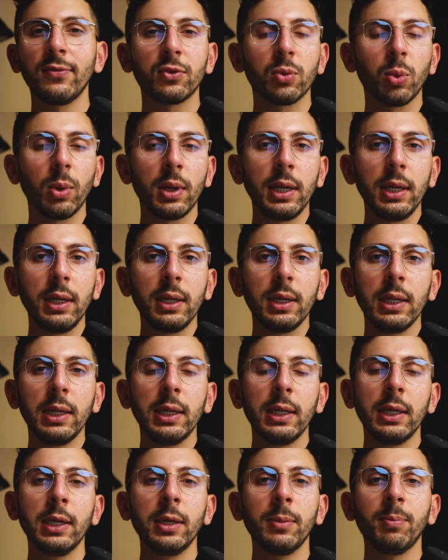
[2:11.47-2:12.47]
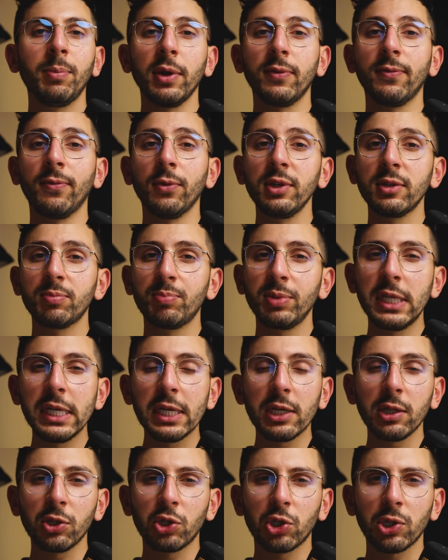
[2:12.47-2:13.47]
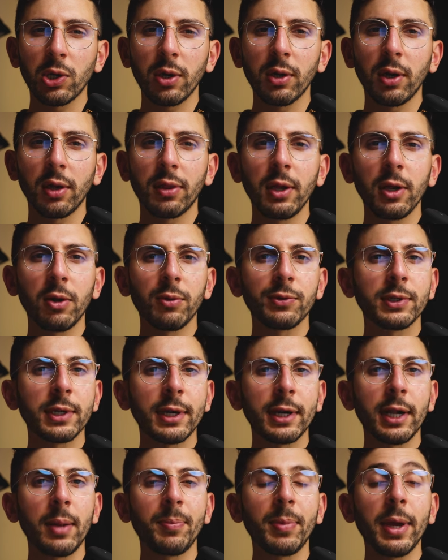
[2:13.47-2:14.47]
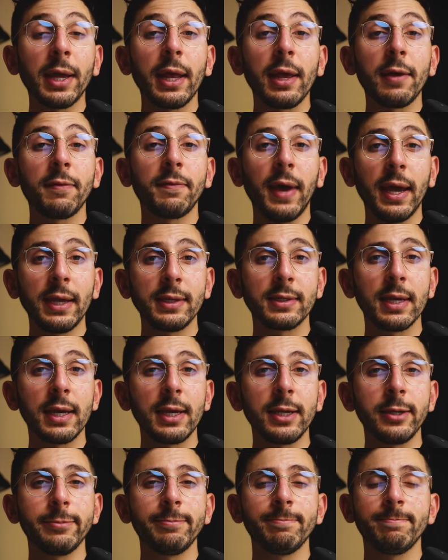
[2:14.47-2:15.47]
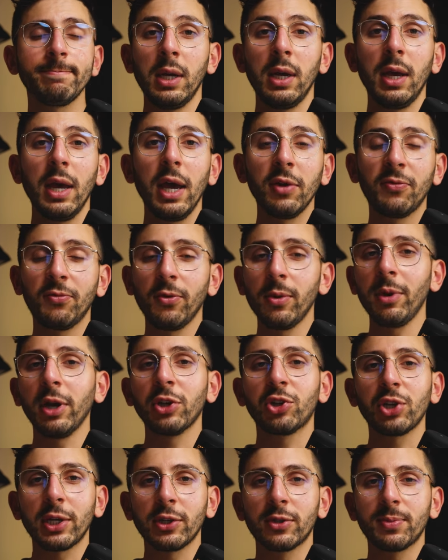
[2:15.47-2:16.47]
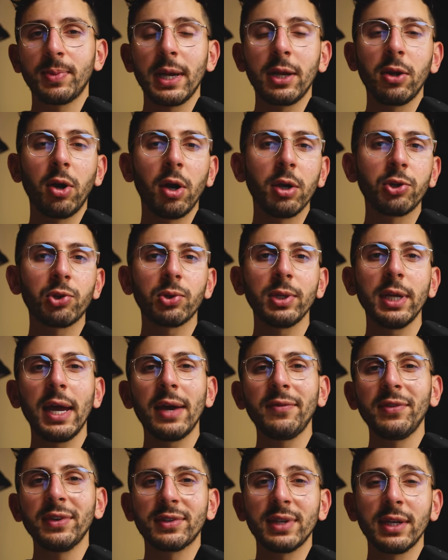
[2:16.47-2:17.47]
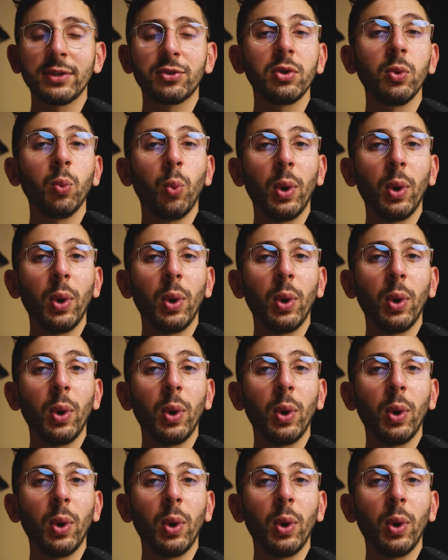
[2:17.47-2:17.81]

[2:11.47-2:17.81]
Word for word: F twenty. But for this particular shot, I think I'll set it up at F eighteen. And for my shutter speed, I usually have it set to